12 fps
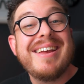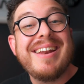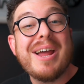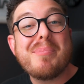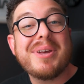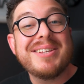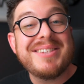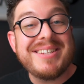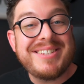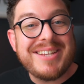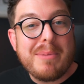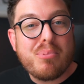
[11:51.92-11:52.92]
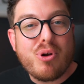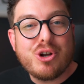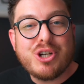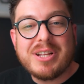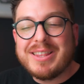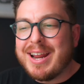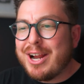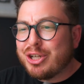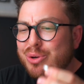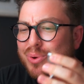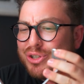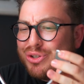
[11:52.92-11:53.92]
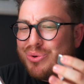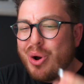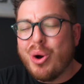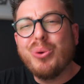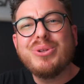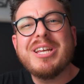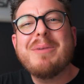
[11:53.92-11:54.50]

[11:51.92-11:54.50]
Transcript: Now, because this is a project that I actually want to hold